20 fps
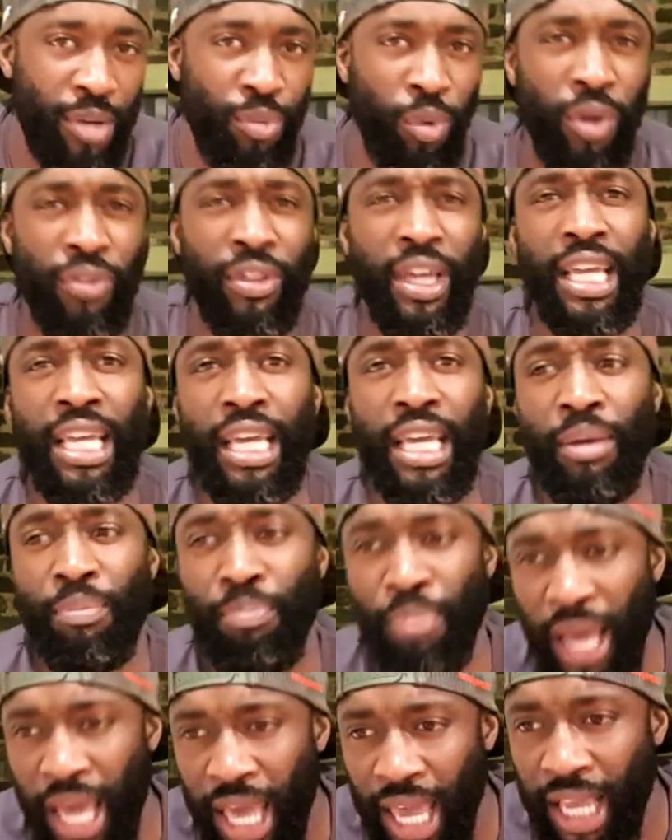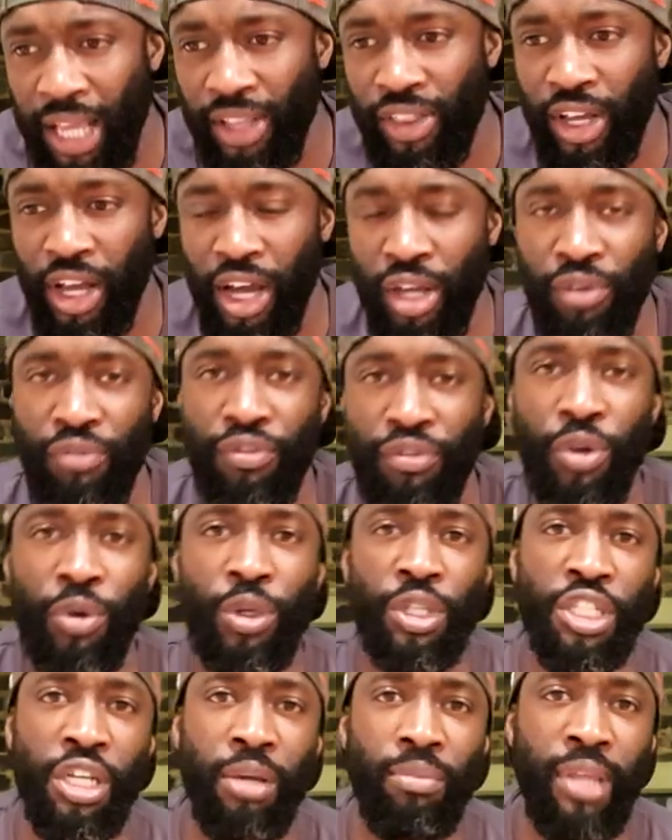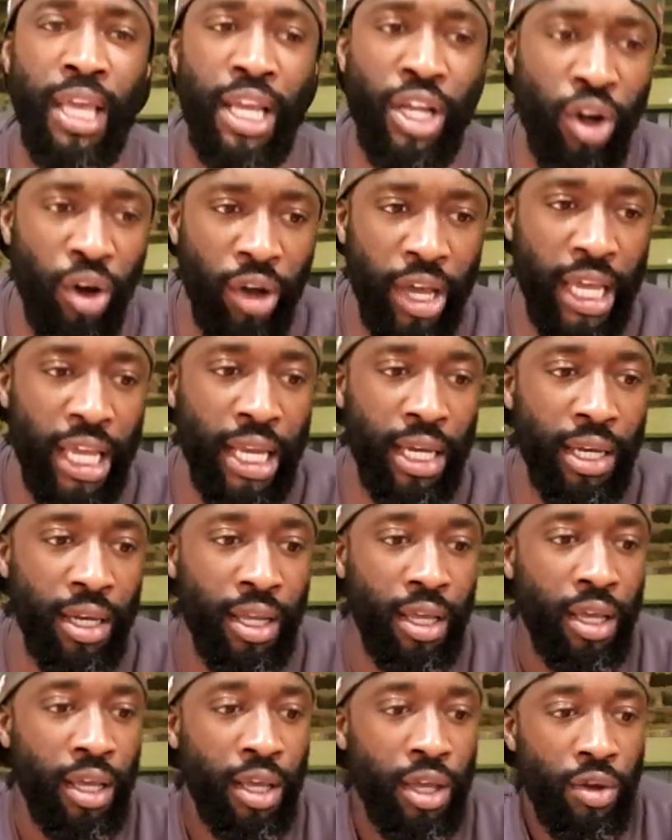what they get paid, the kind of viewership they got in,